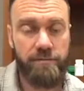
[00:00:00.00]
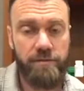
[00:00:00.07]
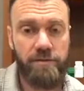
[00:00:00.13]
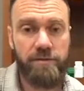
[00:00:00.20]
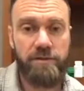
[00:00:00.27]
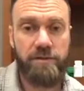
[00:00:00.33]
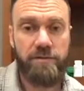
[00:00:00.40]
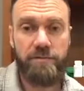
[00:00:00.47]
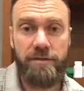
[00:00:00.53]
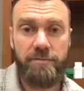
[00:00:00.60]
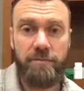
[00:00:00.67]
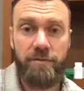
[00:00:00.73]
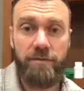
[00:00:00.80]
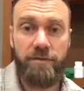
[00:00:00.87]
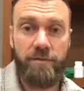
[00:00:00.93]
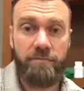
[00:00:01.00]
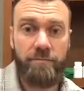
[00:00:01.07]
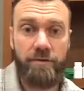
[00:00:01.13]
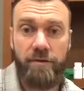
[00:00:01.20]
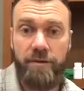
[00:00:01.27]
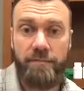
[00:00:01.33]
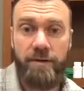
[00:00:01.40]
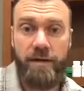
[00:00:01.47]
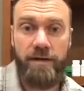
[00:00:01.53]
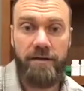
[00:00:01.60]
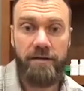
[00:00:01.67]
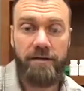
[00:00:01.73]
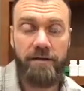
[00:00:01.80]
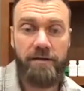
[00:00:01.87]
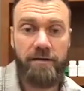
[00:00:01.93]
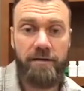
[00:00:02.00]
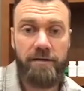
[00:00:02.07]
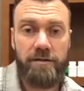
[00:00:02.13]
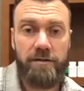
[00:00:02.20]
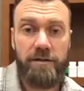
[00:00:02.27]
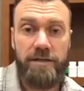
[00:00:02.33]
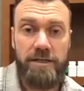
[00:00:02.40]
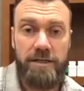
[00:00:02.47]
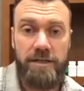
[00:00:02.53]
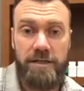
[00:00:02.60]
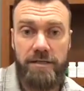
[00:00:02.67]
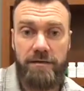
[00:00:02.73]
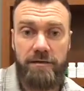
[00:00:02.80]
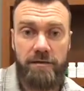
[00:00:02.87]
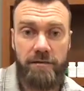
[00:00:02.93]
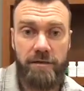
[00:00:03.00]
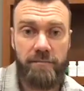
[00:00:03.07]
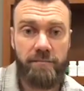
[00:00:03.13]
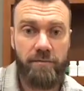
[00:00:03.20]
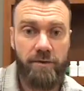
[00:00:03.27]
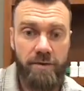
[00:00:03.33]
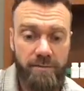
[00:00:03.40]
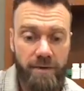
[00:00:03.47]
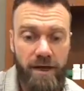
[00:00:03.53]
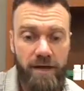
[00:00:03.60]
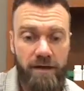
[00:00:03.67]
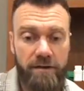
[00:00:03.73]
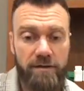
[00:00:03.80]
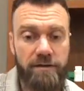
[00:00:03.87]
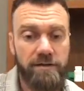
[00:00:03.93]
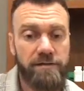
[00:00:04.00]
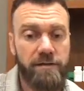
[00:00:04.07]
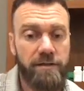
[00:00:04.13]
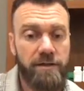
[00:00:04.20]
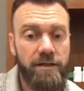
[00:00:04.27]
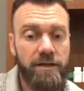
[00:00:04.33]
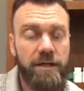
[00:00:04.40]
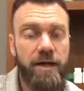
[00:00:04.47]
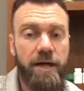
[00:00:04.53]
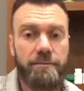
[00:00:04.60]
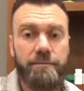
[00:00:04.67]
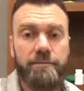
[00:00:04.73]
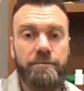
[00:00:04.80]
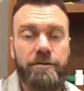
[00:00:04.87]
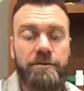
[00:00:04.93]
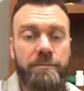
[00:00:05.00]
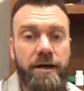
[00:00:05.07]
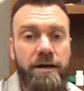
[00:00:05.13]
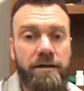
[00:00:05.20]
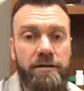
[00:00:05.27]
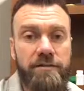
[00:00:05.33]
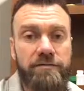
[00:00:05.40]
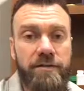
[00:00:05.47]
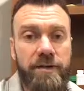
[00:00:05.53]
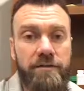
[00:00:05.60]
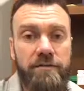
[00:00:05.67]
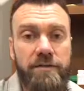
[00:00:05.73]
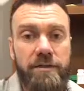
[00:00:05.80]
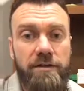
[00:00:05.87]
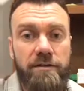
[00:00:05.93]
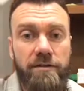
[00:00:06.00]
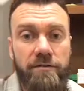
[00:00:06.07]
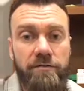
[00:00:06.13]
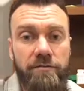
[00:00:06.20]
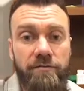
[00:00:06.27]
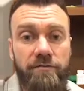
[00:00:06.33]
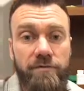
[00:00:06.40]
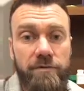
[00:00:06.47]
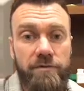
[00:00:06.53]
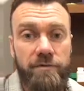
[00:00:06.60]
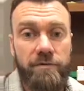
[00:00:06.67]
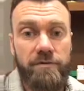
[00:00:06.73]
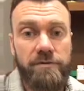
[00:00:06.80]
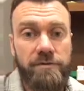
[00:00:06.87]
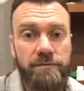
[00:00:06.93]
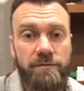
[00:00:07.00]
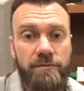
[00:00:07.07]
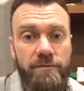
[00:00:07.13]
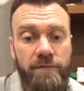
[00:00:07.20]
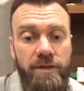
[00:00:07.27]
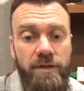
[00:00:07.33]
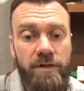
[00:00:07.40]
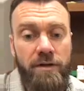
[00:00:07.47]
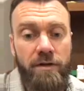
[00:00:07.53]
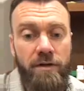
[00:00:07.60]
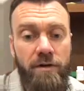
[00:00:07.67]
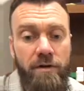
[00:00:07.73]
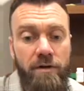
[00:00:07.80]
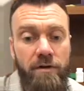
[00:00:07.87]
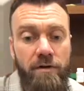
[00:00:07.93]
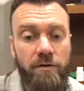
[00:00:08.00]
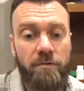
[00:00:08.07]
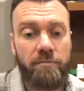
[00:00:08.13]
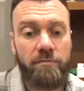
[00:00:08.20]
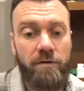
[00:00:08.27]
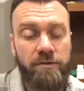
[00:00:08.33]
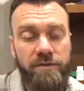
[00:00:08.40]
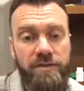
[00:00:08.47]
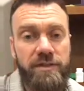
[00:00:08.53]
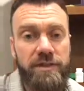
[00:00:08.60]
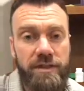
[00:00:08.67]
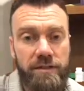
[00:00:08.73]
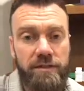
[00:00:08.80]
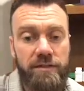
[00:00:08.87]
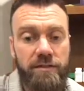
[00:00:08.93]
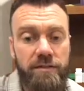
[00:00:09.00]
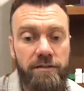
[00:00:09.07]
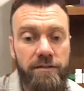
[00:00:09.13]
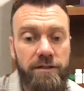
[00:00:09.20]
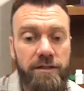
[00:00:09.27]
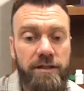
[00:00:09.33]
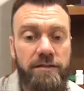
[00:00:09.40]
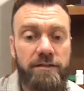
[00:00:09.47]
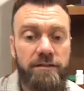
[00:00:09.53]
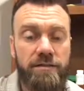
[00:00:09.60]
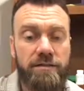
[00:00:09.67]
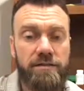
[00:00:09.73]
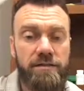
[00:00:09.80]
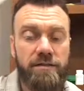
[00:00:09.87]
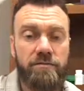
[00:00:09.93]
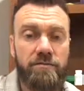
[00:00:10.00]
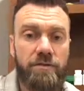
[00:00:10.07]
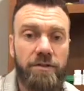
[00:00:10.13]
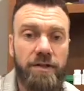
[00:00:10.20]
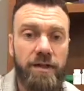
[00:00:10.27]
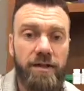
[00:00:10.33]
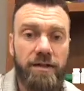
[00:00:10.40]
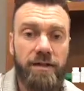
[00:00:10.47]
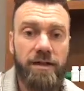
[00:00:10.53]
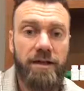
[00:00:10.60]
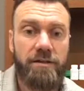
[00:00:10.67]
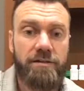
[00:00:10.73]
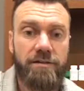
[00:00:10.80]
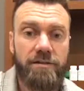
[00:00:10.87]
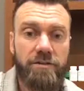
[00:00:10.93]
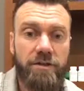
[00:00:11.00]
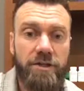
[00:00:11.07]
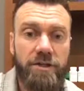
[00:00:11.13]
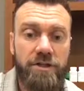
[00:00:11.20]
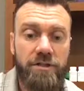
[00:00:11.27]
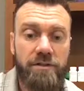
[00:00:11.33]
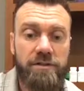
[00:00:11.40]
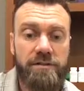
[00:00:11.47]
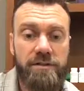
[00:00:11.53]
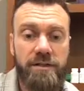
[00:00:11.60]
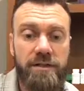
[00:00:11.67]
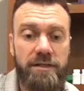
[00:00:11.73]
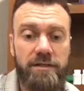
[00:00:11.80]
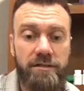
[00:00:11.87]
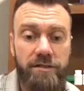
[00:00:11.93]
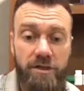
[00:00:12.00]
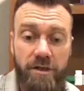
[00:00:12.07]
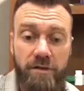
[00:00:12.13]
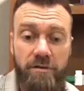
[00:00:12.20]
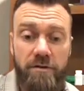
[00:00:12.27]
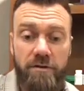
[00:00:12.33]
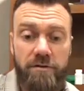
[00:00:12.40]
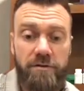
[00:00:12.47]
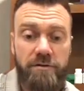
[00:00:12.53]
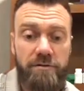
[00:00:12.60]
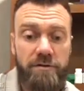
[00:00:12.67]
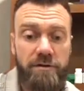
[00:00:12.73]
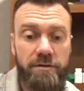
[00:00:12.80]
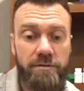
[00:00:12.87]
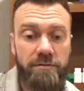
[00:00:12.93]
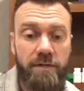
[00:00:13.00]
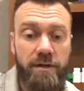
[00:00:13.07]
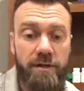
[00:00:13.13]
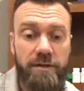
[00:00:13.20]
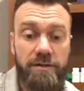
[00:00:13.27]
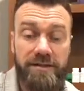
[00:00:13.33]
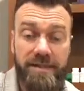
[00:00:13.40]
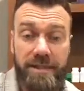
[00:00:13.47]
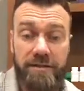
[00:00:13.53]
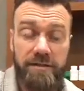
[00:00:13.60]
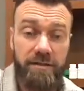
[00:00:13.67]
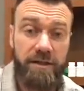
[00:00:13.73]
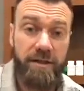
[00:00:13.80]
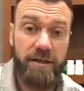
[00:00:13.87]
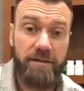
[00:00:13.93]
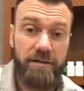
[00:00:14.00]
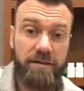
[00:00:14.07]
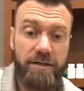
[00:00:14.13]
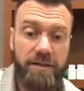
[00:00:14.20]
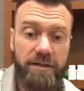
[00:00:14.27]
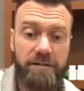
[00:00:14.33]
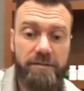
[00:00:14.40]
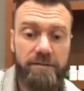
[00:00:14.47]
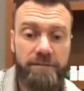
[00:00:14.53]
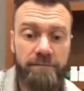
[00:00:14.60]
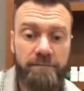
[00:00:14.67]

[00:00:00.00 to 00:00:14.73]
see people with a prebiotic need, and common prebiotics found in foods are mostly inulin, and inulin's in really high concentrations in chicory root, dandelion greens,